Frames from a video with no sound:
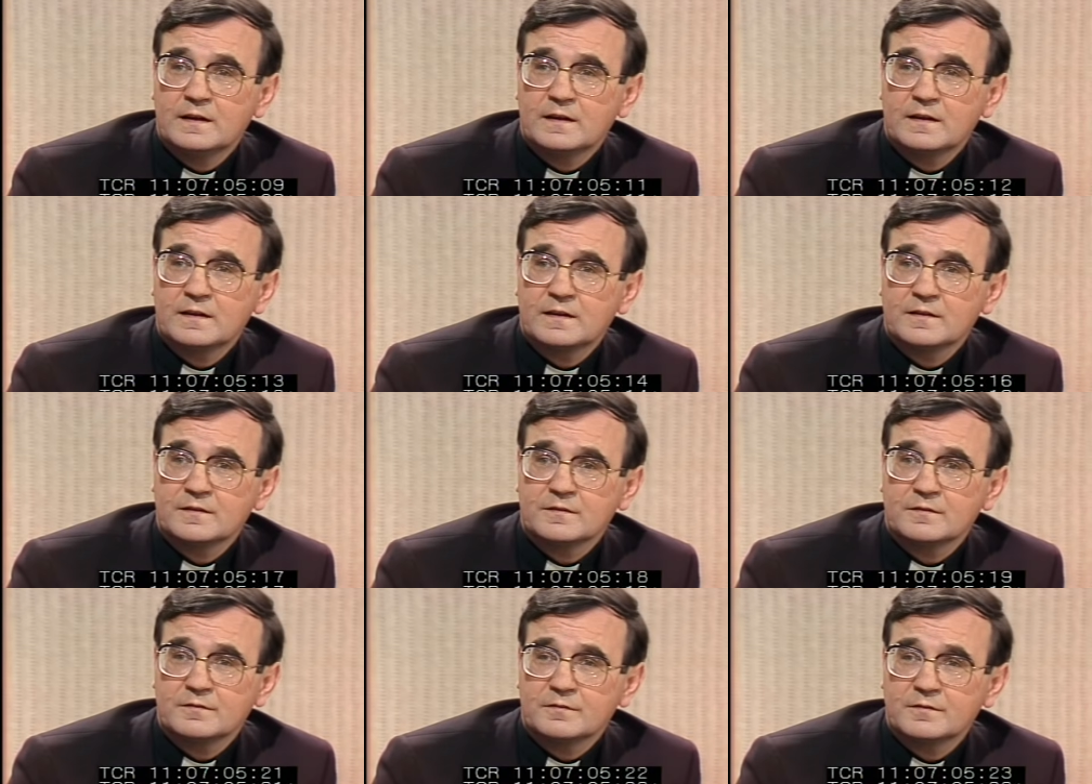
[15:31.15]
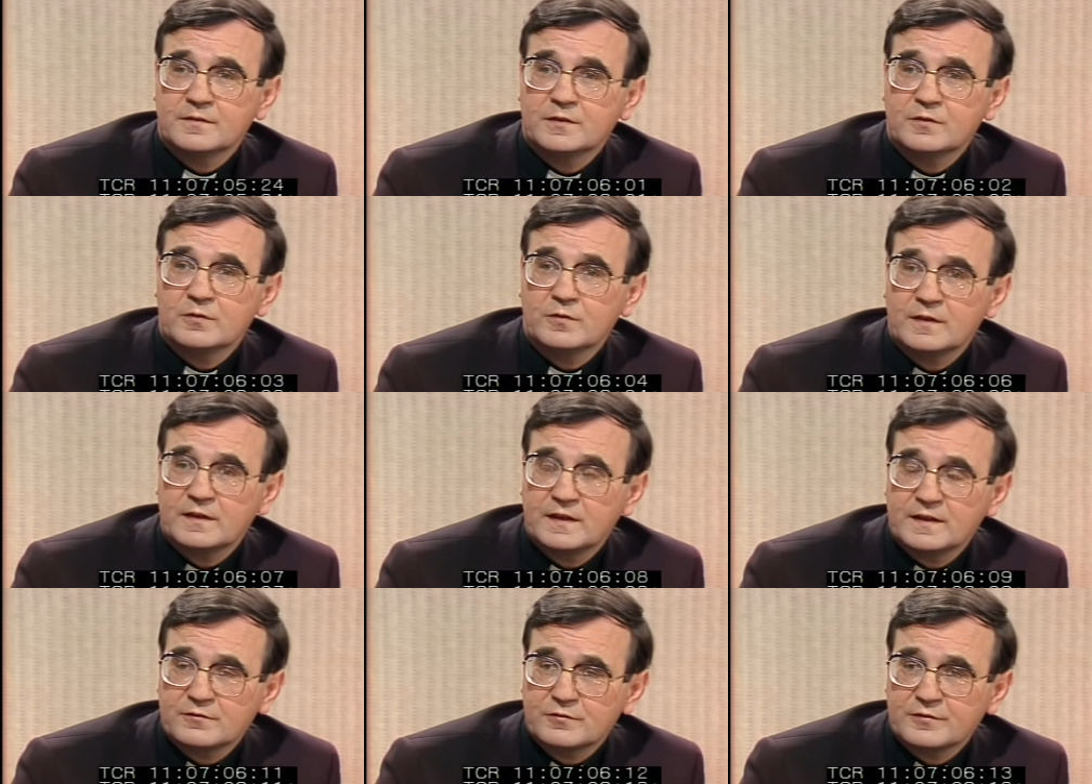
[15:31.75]

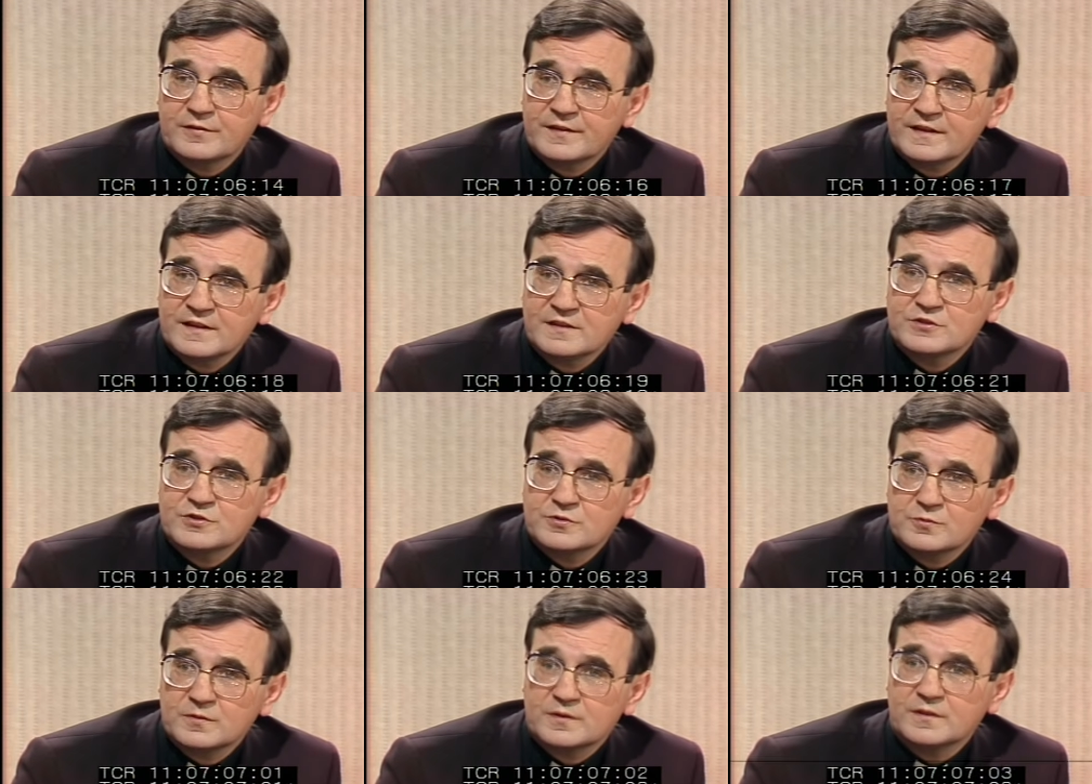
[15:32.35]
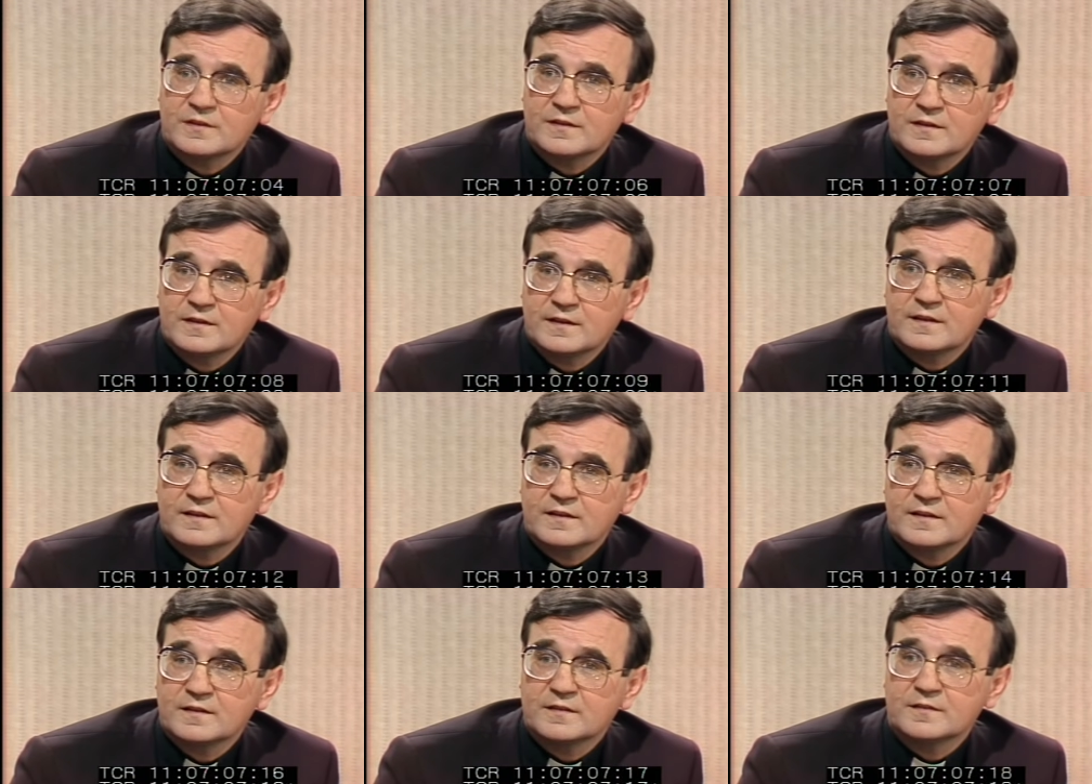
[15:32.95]
heterosexual
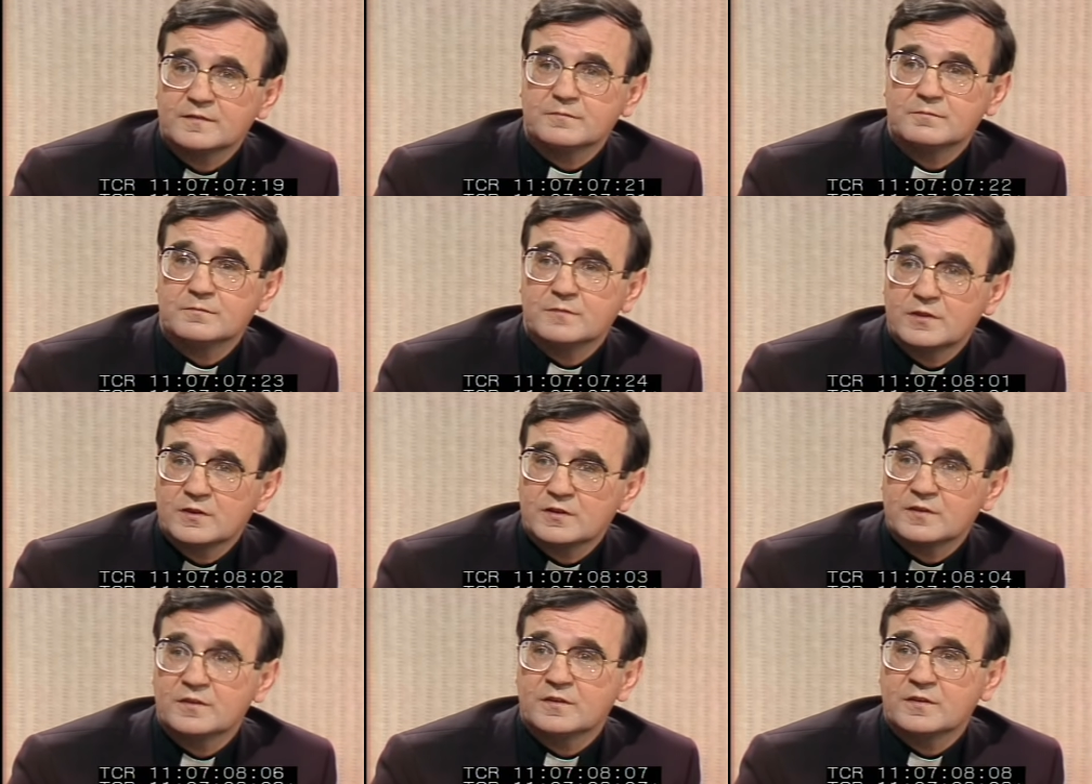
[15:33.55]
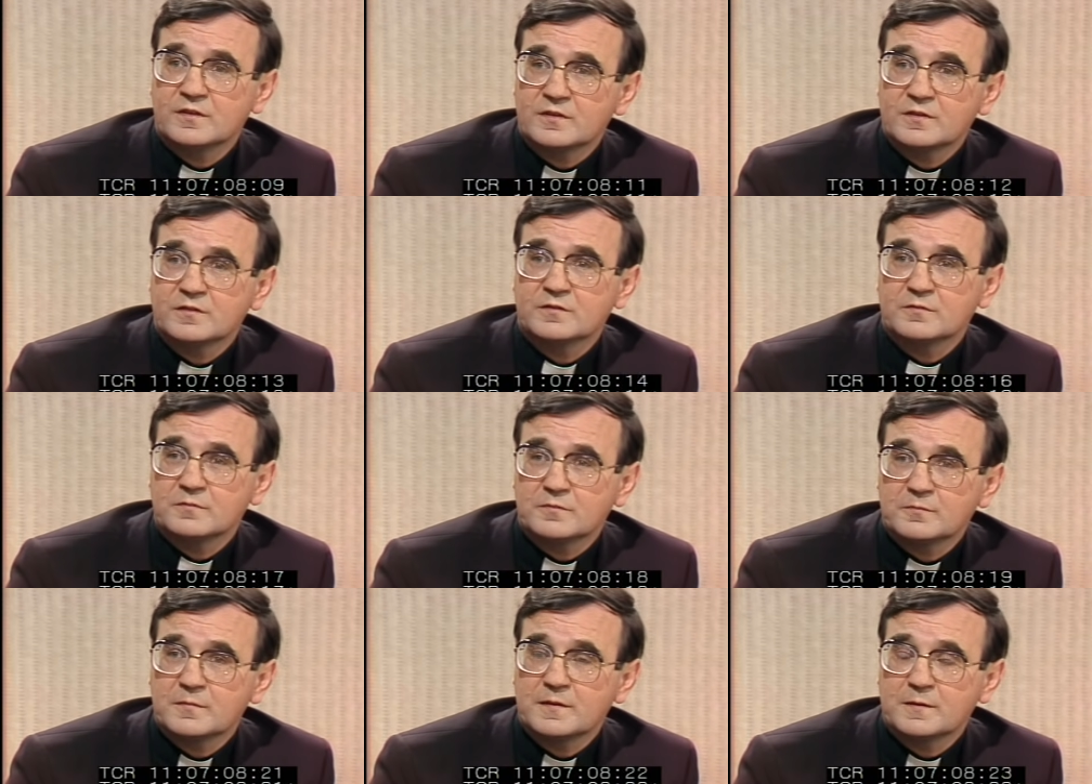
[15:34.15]
nun or
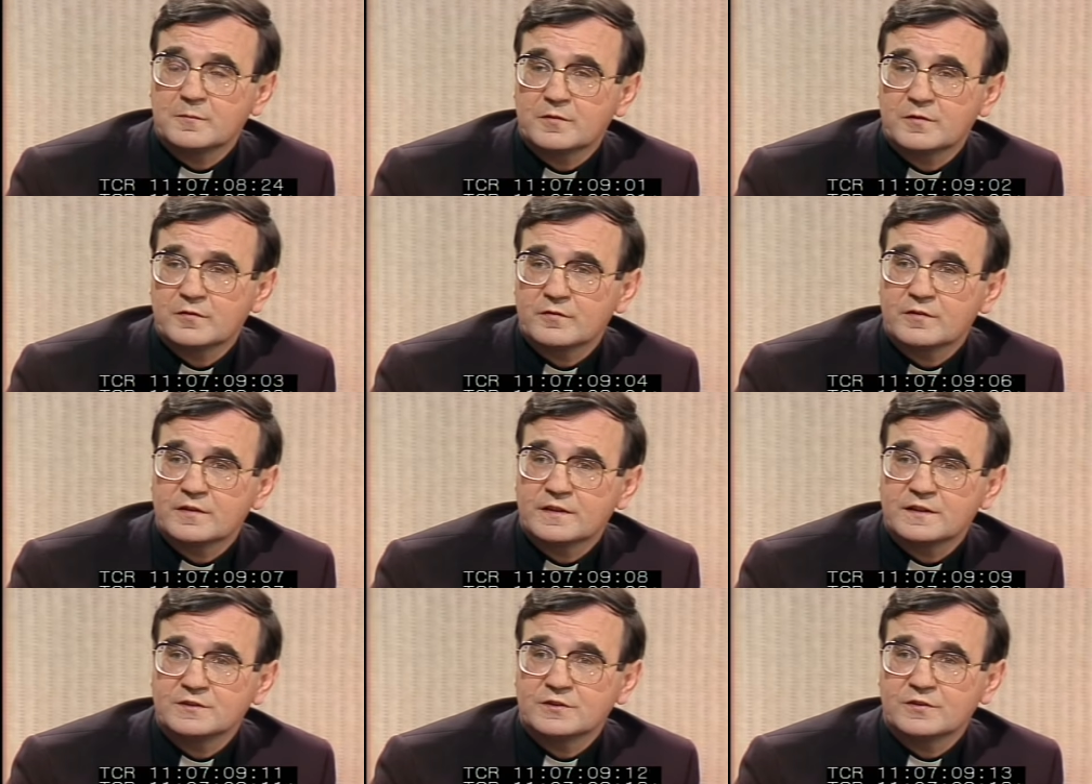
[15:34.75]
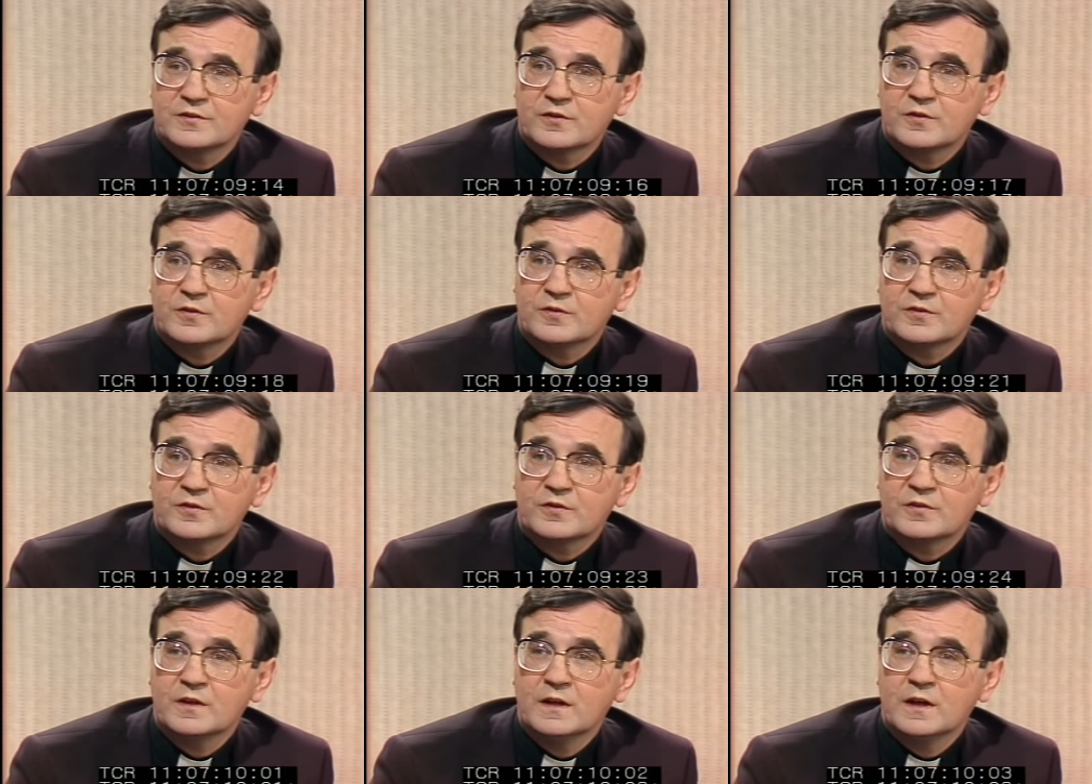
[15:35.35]
member of a religious
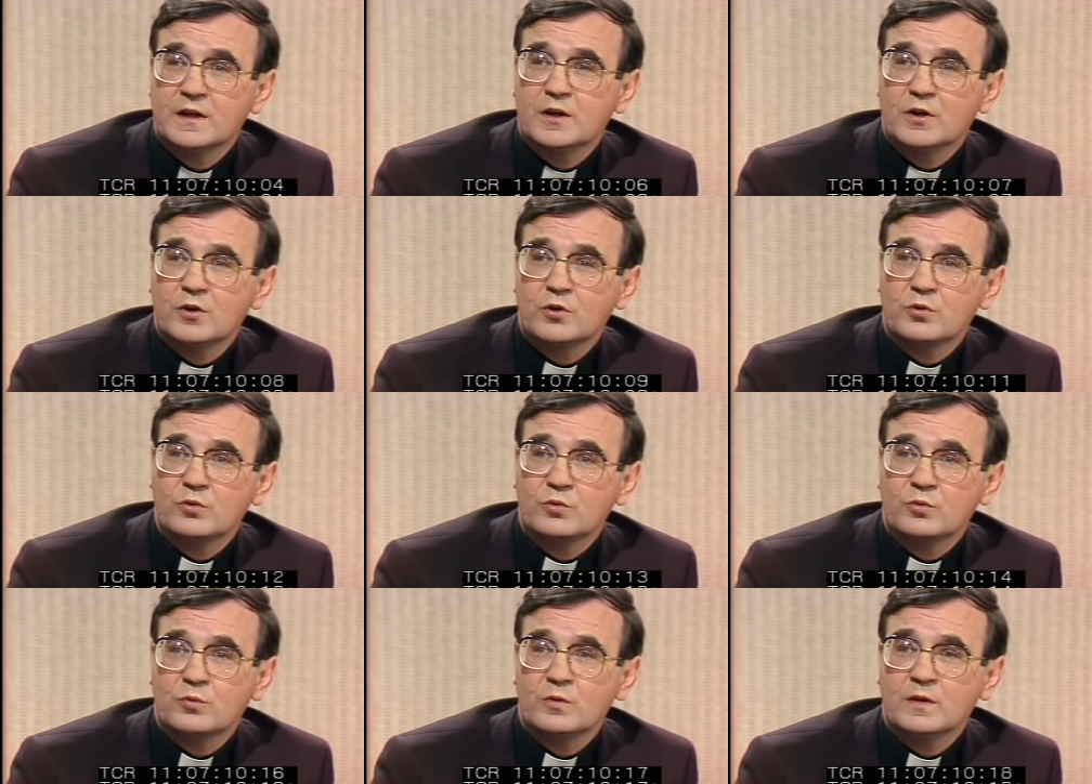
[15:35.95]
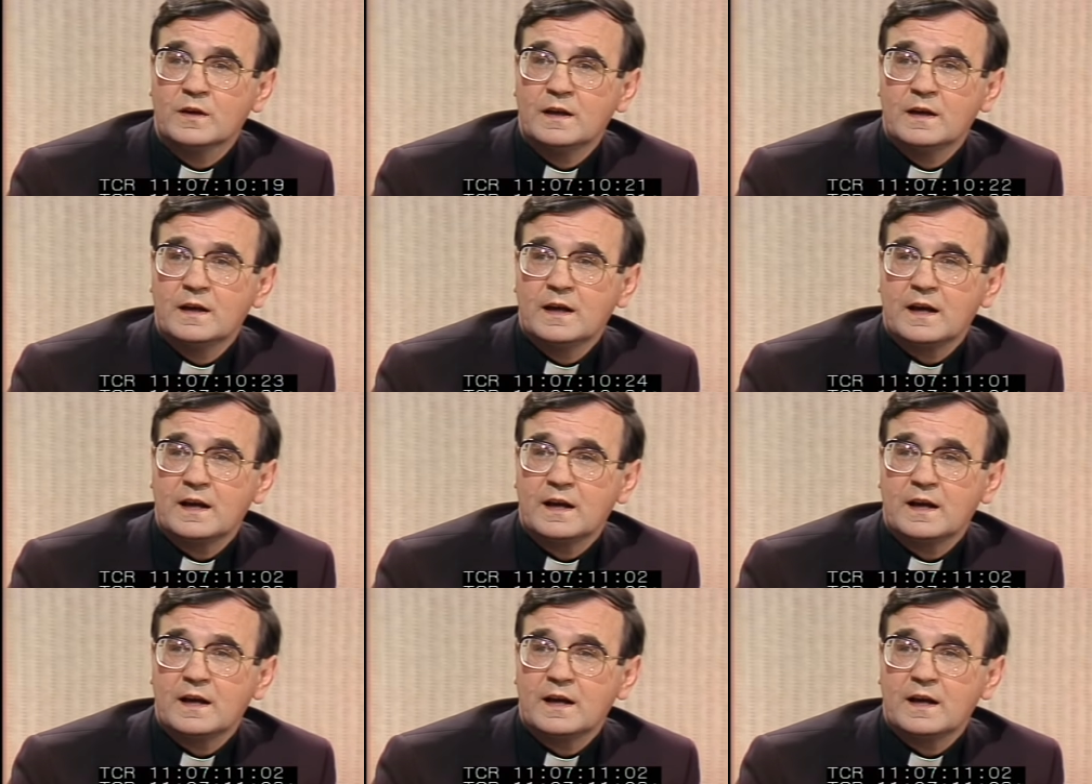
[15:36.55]
order who